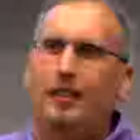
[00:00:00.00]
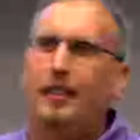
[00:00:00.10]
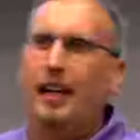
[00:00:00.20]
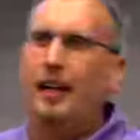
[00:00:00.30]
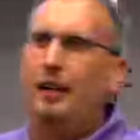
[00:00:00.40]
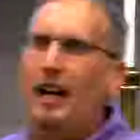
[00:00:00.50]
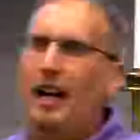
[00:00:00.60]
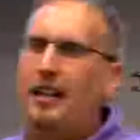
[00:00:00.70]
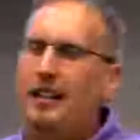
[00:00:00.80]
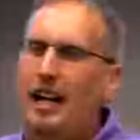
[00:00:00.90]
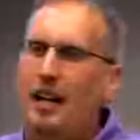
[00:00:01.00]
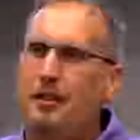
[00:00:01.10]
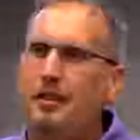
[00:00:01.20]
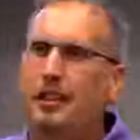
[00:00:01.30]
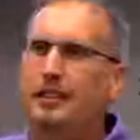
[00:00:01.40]
Okay,
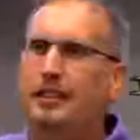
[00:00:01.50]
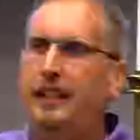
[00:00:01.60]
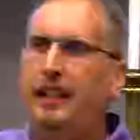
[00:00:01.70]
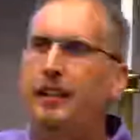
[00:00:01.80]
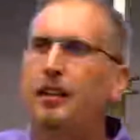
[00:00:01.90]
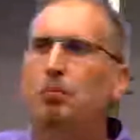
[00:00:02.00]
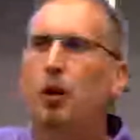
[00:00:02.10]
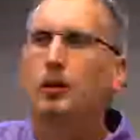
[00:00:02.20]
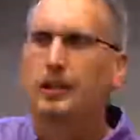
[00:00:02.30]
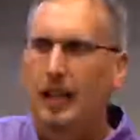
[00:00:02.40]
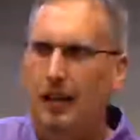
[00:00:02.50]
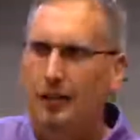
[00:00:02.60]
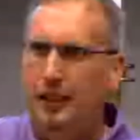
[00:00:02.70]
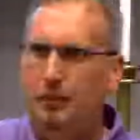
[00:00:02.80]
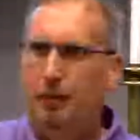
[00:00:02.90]
and you can see the most
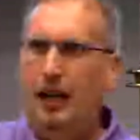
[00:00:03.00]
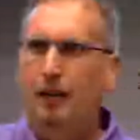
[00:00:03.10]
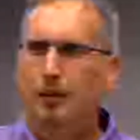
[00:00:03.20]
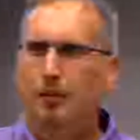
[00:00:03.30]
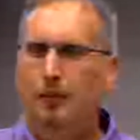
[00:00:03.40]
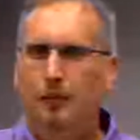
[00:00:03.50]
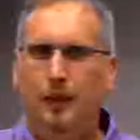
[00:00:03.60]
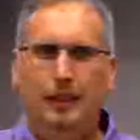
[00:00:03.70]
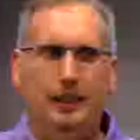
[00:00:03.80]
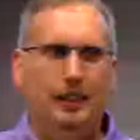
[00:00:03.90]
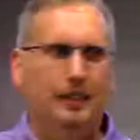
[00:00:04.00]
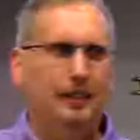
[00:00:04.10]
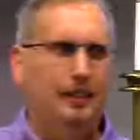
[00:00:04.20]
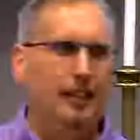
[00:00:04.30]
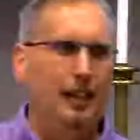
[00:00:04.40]
obvious problem, which
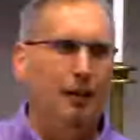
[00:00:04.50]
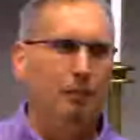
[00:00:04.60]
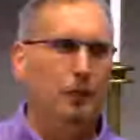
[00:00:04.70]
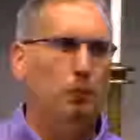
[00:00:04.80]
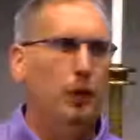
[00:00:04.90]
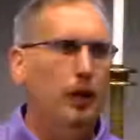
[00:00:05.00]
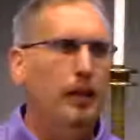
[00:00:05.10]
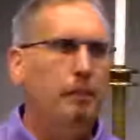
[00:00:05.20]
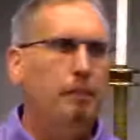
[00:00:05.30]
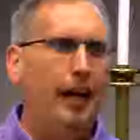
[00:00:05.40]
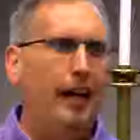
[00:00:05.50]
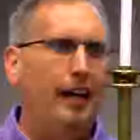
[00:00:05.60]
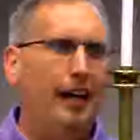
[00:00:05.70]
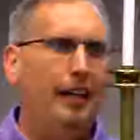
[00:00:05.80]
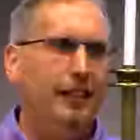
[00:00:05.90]
is really
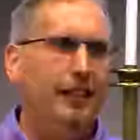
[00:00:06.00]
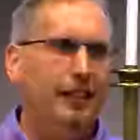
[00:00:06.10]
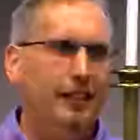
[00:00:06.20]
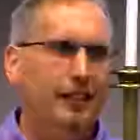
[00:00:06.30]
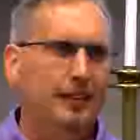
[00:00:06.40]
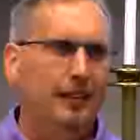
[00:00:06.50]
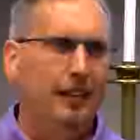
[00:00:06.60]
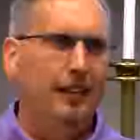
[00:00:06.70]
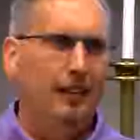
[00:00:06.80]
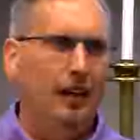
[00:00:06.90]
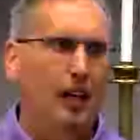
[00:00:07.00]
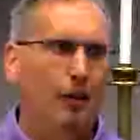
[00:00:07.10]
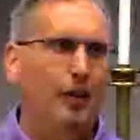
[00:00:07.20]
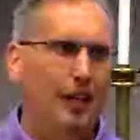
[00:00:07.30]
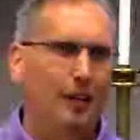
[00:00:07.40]
bad ideas
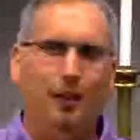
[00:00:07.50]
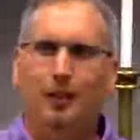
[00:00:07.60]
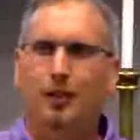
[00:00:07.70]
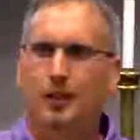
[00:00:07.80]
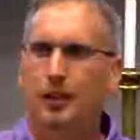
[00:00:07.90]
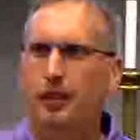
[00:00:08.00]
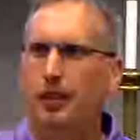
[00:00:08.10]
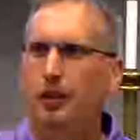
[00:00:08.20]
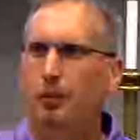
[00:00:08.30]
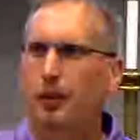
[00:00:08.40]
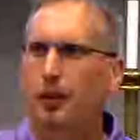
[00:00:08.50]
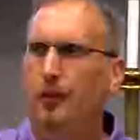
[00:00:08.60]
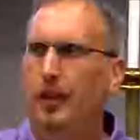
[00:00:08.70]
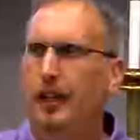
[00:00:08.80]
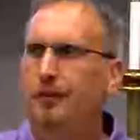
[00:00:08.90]
out in our culture, in our world,
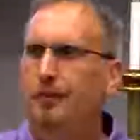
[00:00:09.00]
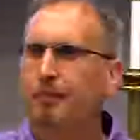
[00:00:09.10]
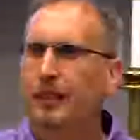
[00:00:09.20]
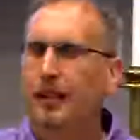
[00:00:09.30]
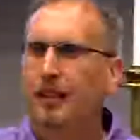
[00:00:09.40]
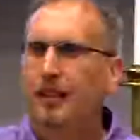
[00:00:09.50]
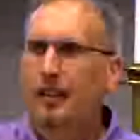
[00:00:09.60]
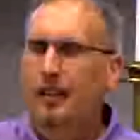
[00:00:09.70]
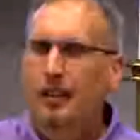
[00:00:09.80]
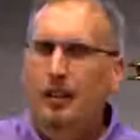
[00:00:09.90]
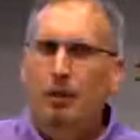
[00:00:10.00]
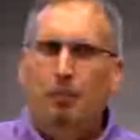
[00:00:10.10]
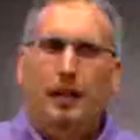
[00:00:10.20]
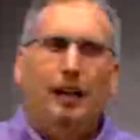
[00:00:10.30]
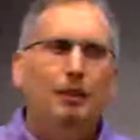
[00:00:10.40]
right?
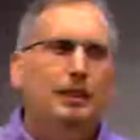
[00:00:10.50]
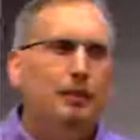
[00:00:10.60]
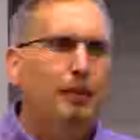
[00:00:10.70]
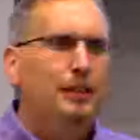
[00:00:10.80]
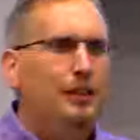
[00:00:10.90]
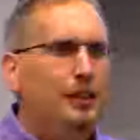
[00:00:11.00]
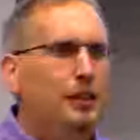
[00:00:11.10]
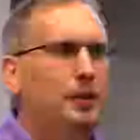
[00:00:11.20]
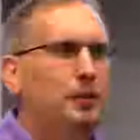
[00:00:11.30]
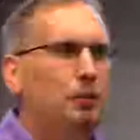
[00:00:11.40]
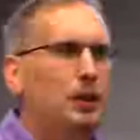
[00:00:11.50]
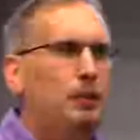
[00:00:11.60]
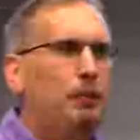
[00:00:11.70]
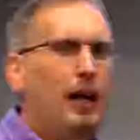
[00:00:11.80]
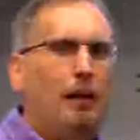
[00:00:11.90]
But I would submit to you, what's
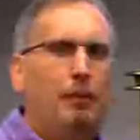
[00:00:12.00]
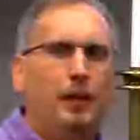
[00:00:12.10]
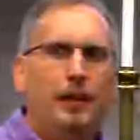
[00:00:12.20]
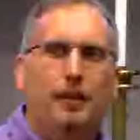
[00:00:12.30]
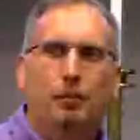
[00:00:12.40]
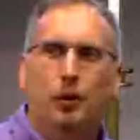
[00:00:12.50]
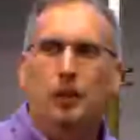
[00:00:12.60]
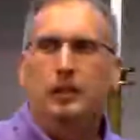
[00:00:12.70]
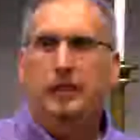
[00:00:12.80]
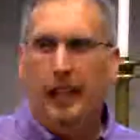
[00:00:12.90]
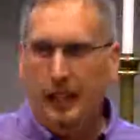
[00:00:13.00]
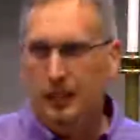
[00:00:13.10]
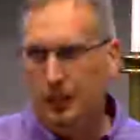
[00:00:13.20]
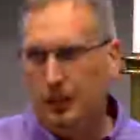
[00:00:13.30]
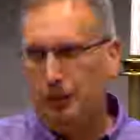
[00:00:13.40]
probably the more
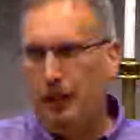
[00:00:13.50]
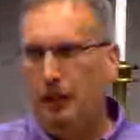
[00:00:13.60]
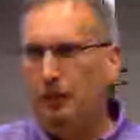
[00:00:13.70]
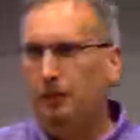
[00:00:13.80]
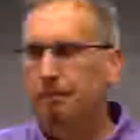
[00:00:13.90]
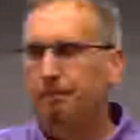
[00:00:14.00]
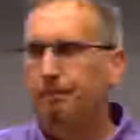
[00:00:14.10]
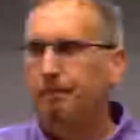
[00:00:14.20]
dangerous problem